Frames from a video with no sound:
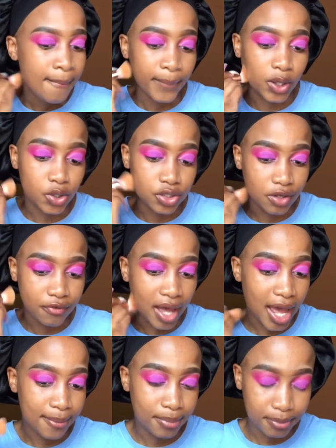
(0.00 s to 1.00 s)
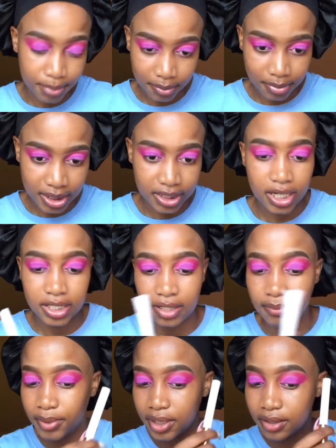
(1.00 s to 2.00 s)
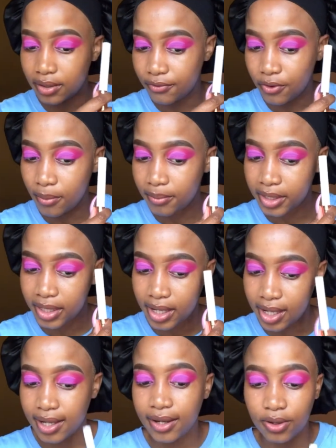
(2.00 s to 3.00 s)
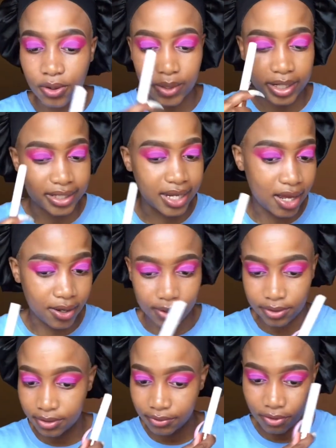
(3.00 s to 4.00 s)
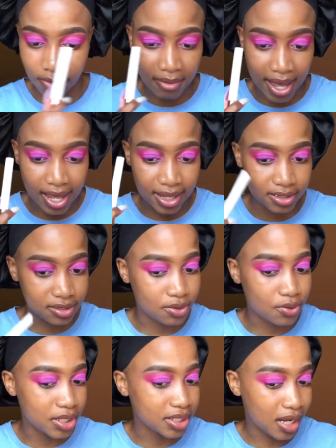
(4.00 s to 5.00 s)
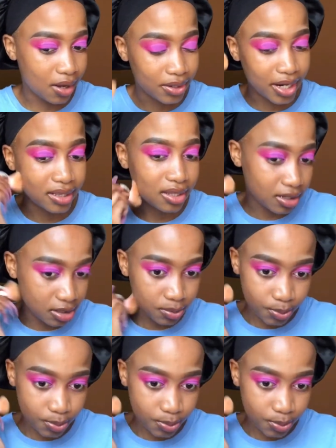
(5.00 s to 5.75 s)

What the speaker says: because of hyperpigmentation, but from here going down, from my eyes going down, I think it's